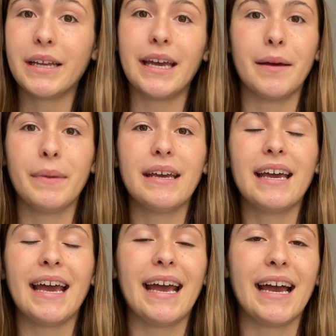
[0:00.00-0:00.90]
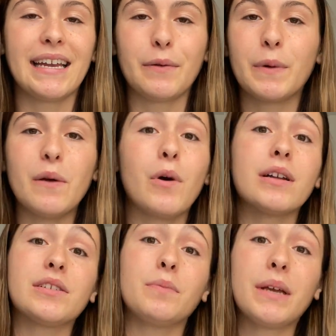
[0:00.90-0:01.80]
to Him and we
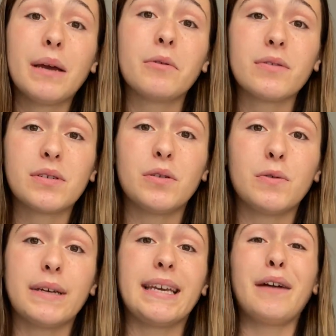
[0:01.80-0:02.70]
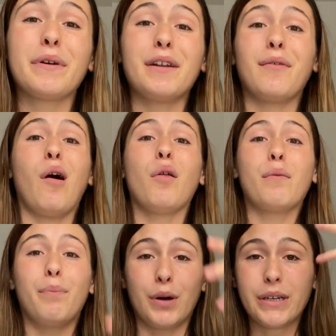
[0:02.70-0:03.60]
want to be able to get rid of all the
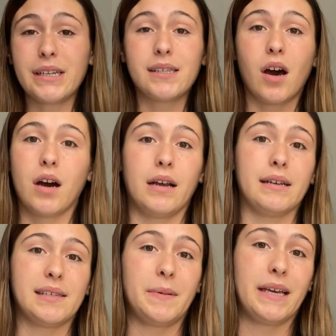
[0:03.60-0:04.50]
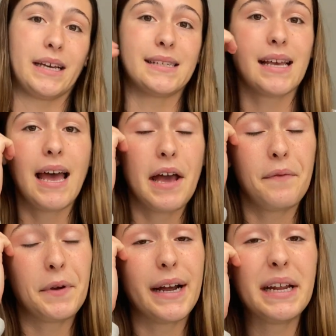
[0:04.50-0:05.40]
burdens on us because
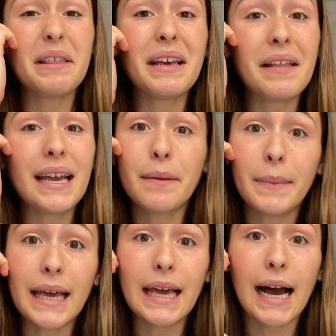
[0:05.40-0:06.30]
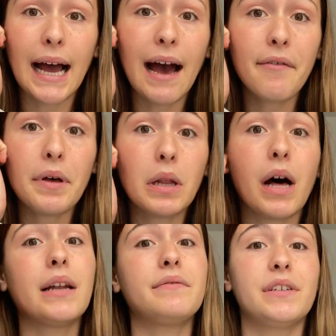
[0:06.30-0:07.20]
if you're anything like me, I have a
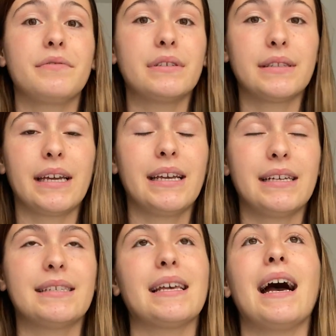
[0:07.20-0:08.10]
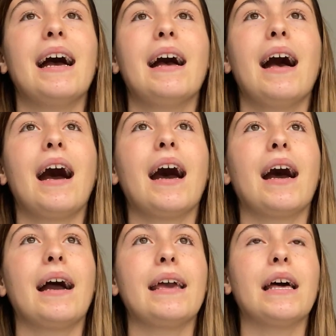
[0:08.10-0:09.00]
lot of different things that
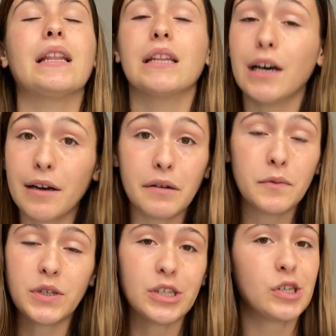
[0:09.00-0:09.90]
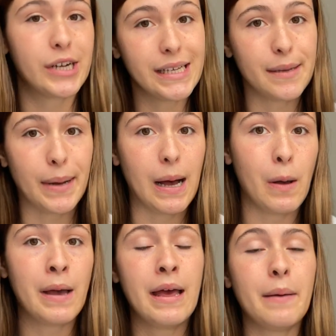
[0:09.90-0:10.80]
I love to stress
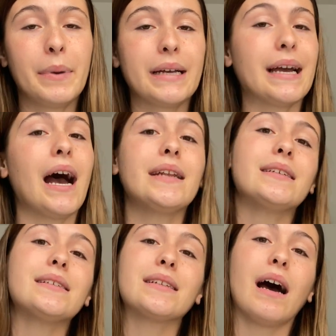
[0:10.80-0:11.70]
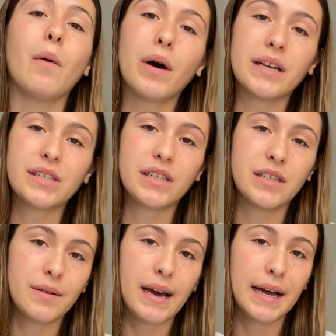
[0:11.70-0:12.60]
about, but God does not want us to
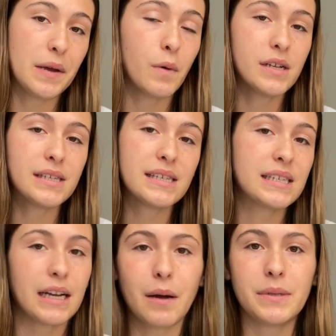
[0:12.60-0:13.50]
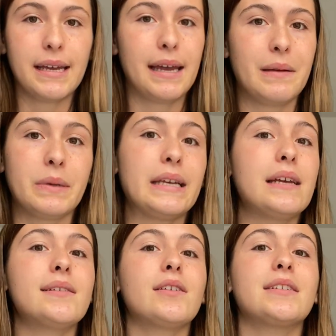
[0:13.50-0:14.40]
do that. He wants us to come to Him. He
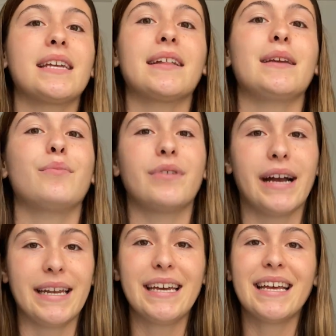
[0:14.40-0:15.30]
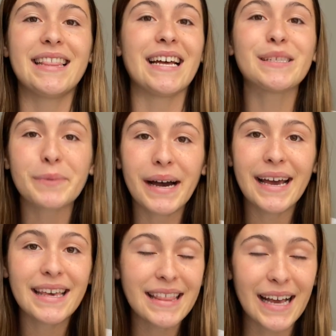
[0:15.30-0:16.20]
is our daily bread. That's
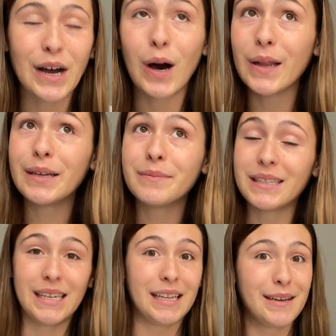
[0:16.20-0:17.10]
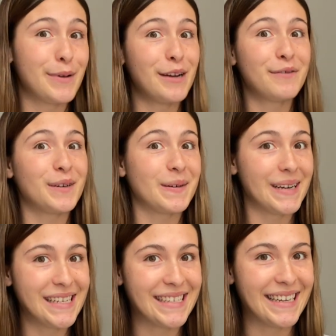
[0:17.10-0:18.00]
why they call Him the daily bread for a
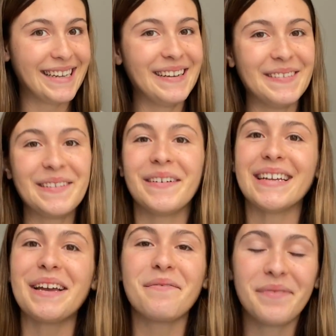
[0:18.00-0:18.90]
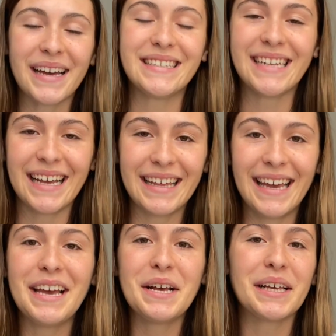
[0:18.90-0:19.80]
reason. we want to get fed
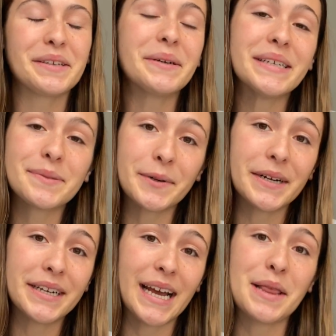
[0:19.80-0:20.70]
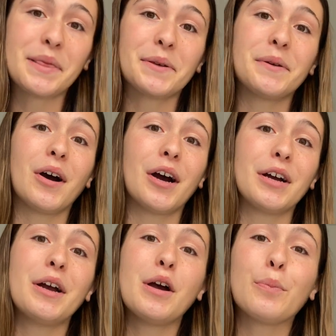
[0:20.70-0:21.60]
daily through His Word and through
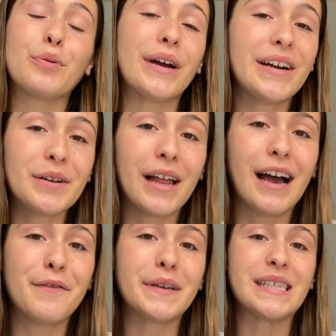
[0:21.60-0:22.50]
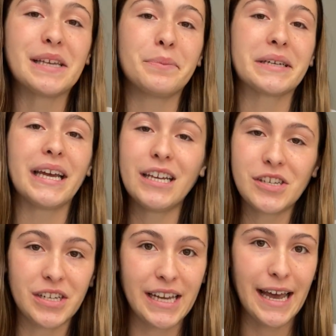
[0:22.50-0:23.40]
our prayer life and
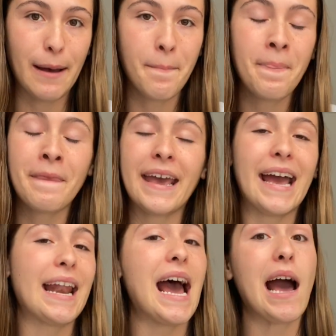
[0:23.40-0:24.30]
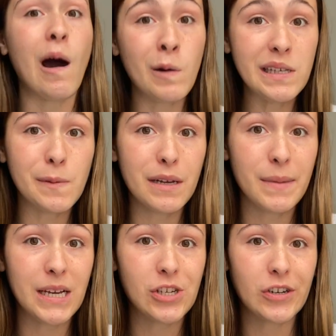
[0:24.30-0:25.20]
supplication to Him. And I always want to
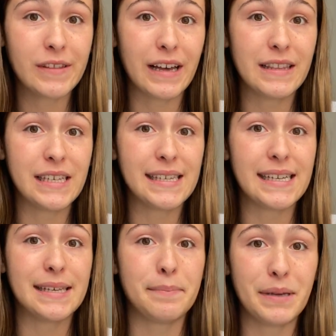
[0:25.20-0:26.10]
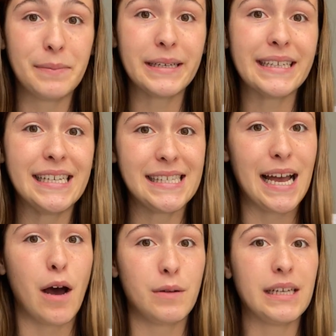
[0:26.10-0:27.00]
make sure that this is biblically
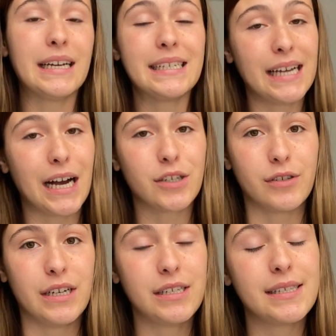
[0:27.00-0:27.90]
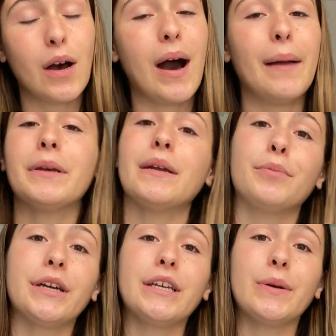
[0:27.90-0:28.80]
sound doctrine. So I'm going to
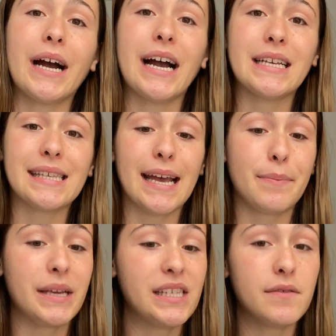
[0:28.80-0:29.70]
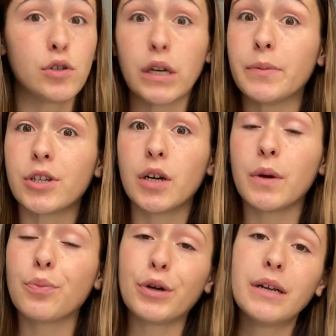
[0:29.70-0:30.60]
bring you guys a piece of scripture
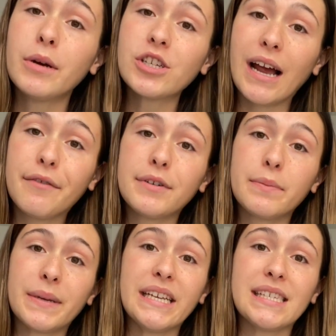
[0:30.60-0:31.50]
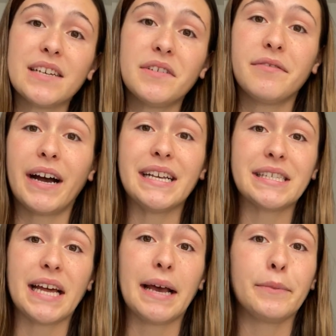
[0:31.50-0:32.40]
with pretty much every piece of
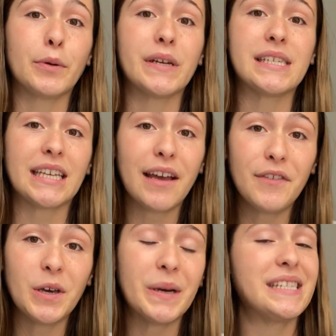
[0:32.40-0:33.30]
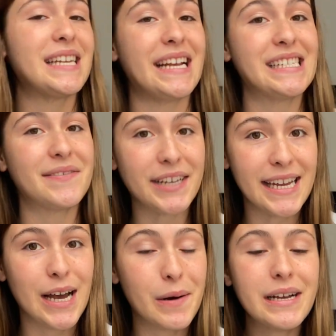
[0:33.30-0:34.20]
advice that I'm going to give you in today's
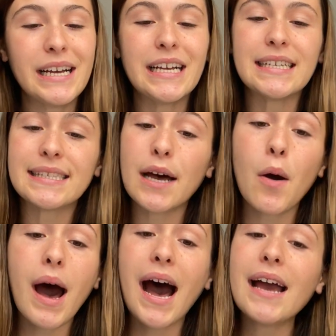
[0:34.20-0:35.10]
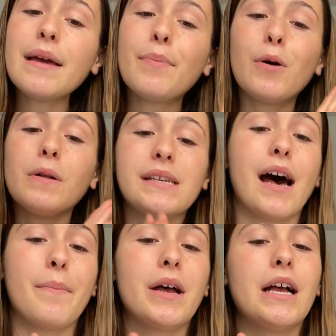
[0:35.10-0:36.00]
video. So I pulled up